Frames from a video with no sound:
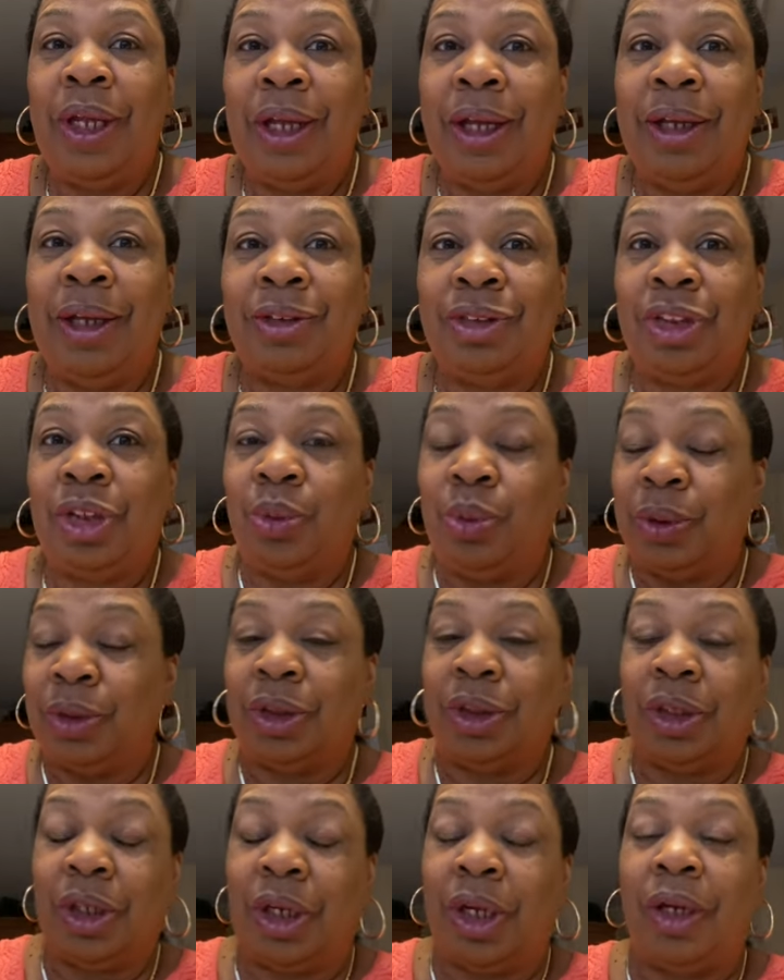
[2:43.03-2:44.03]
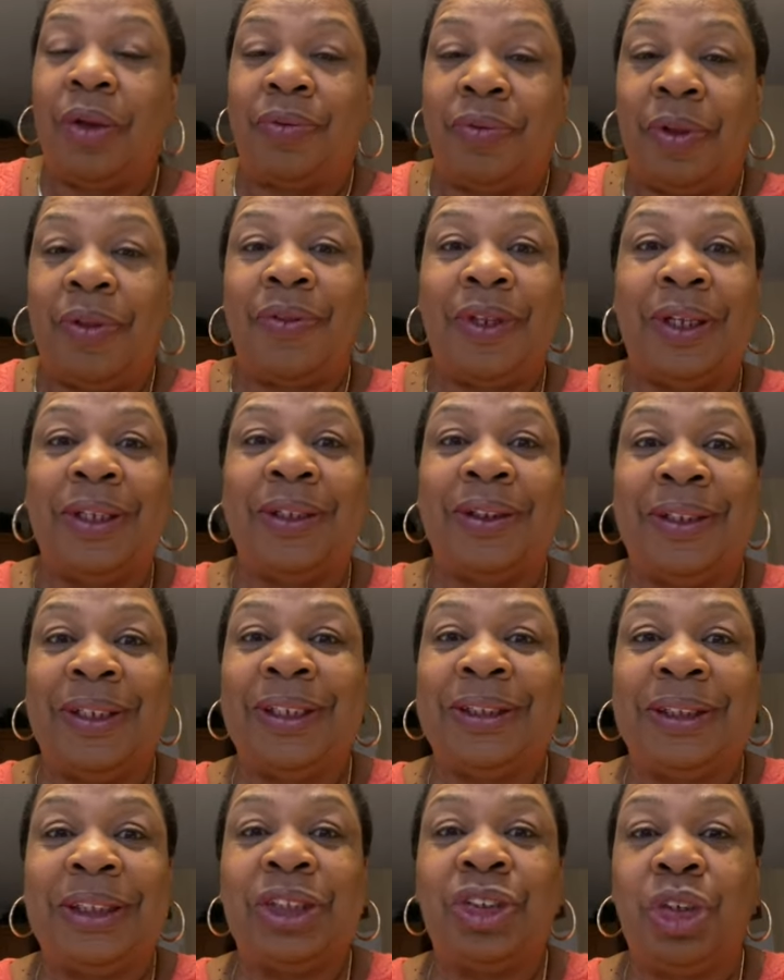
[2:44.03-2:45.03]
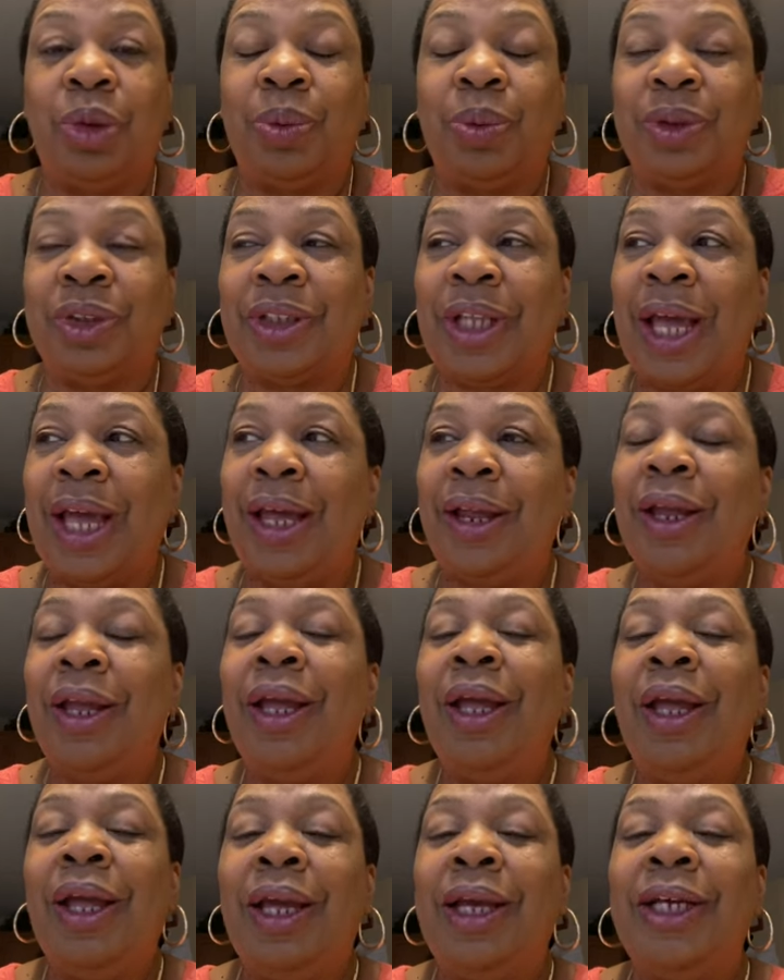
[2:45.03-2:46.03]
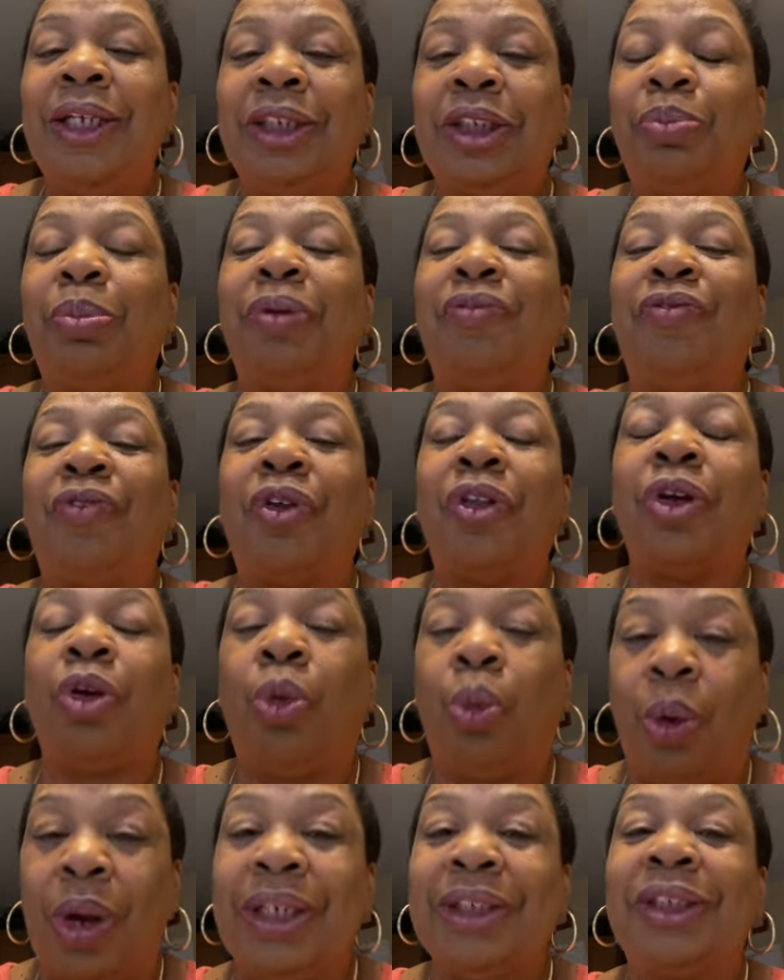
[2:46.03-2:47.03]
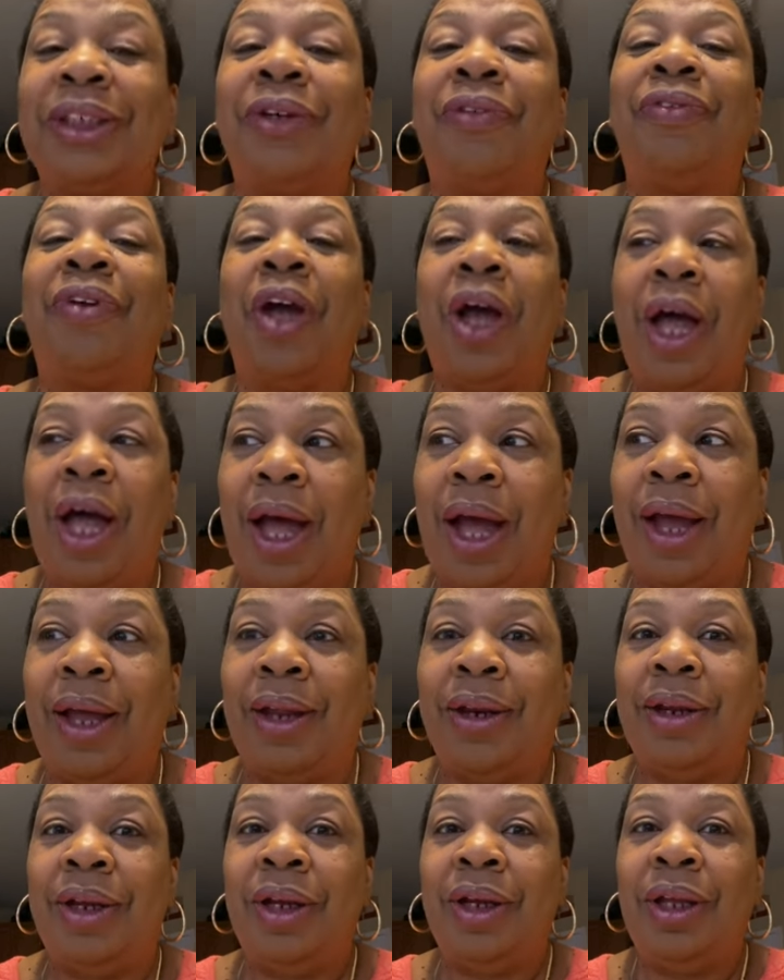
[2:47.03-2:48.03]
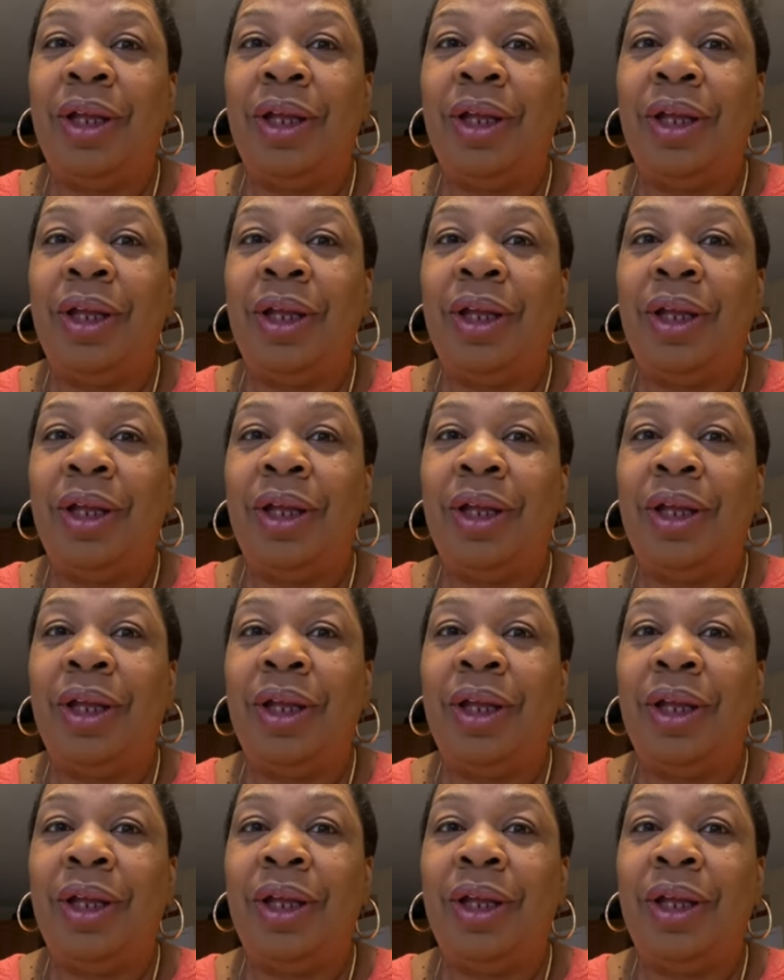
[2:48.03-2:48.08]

and she was this and she was that. It's but for the grace of God.